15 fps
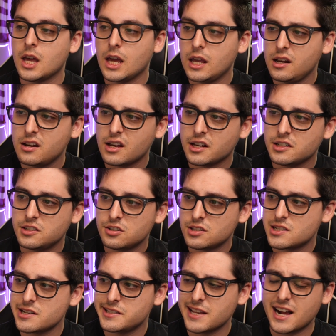And I
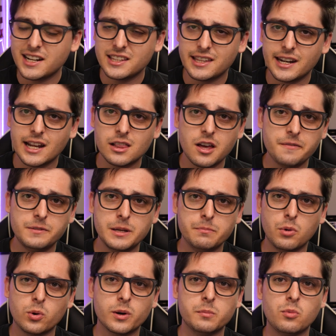just decided that I loved
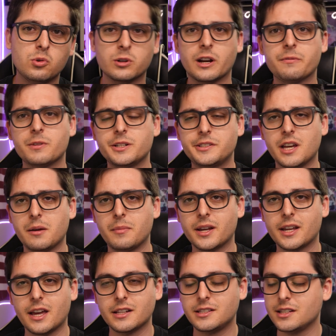it more and more every time
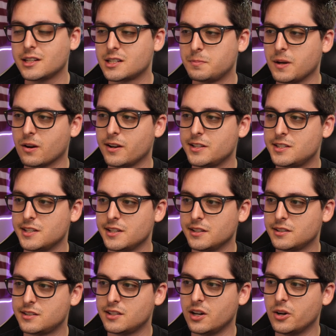I got to experience
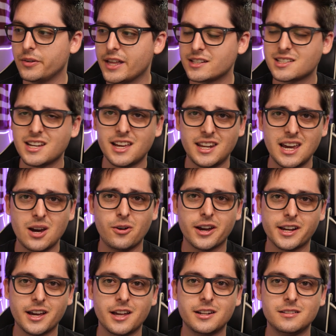it. So that's kind of how
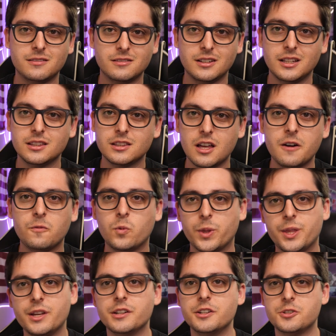I got in love
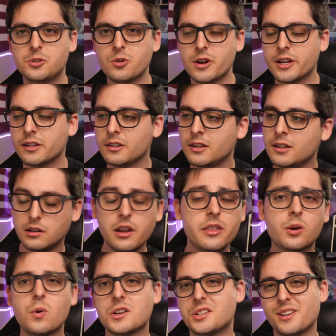with the industry.
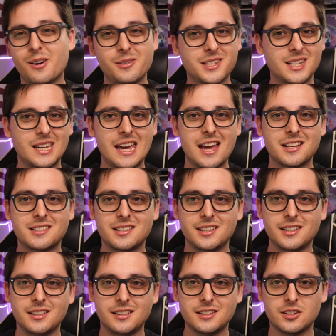Another question I always get asked
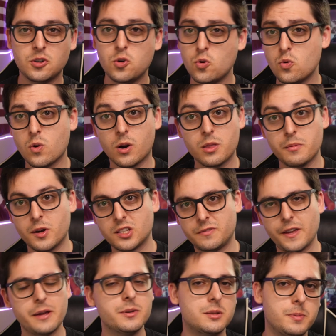is, who are the
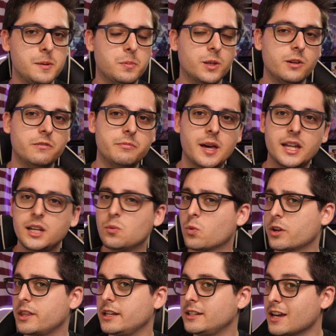most famous people you've met and
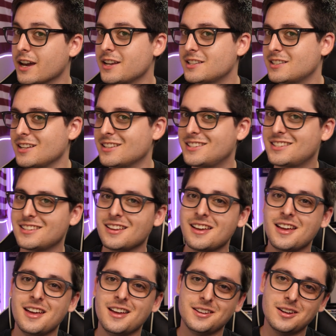were they nice? That's
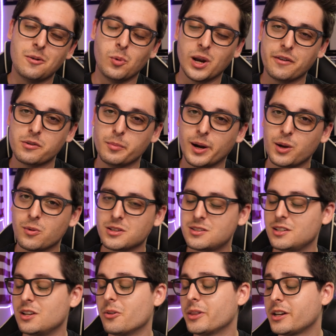what everybody
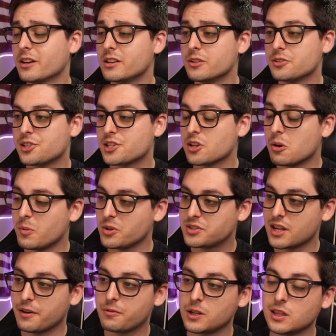wants to know. The good news is
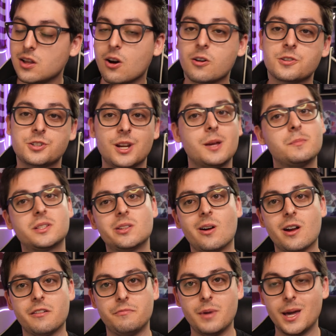almost every large name
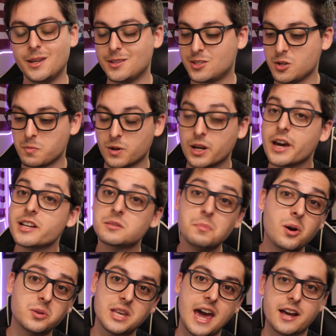star I've met is super nice.
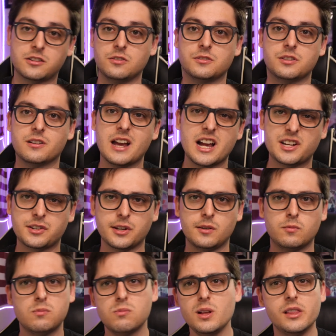Most actors are
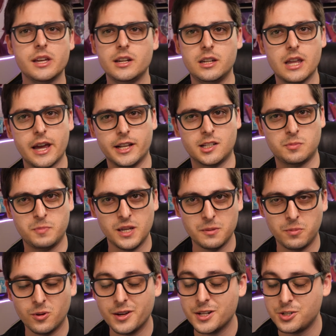actually really nice
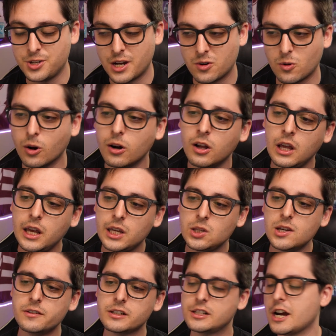people in general.
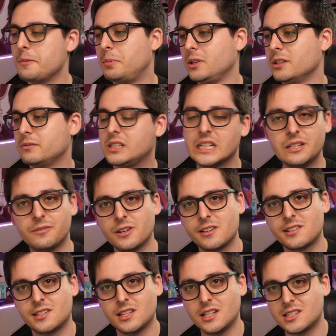You have a couple of
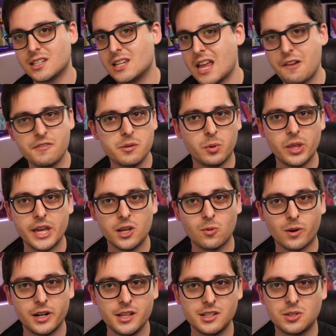divas, it's inevitable that
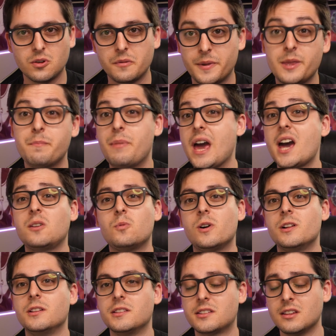you run into them, and the bad
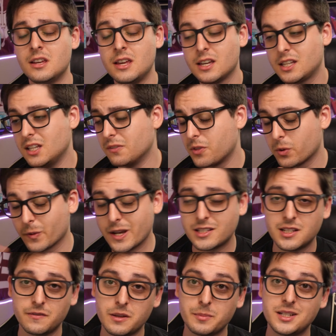ones give the
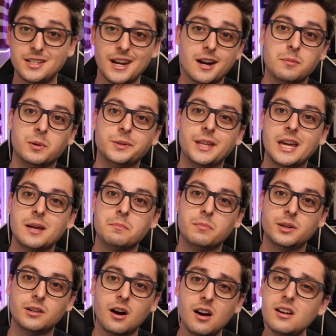rest of them a terrible name,
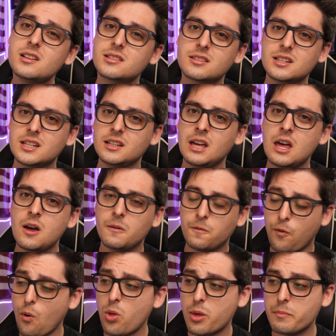but honestly,
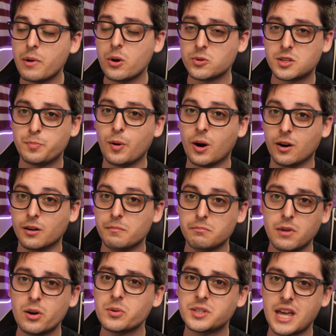for the most part,
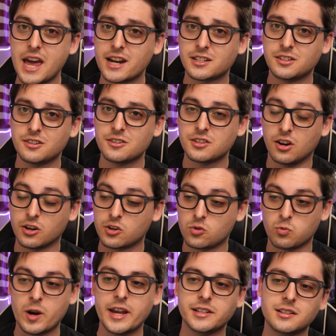most actors are
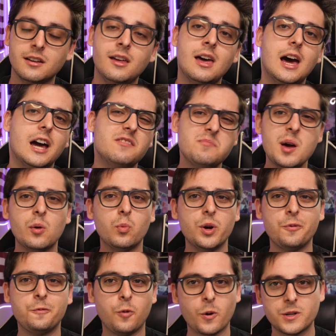great. I've met
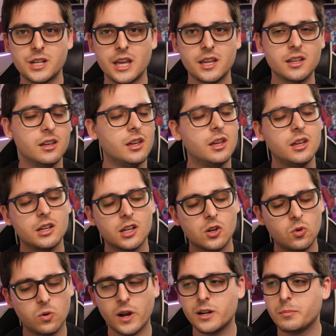Will Forte,
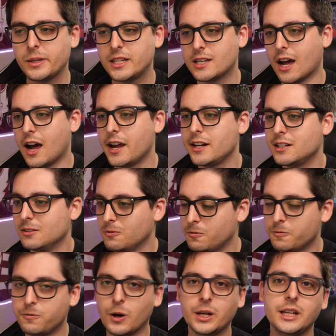incredibly kind and
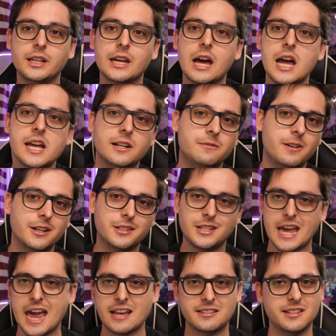funny guy and
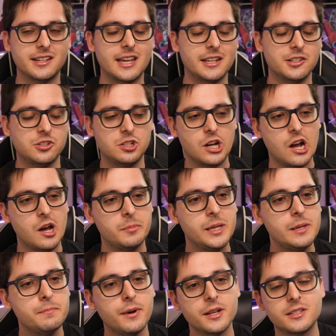fantastic at his job.
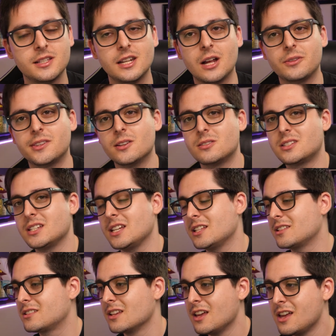He busted out those
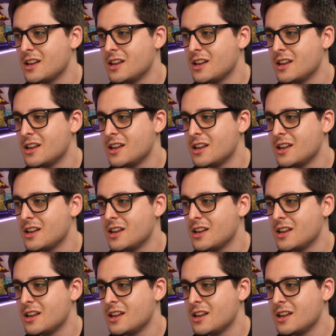scenes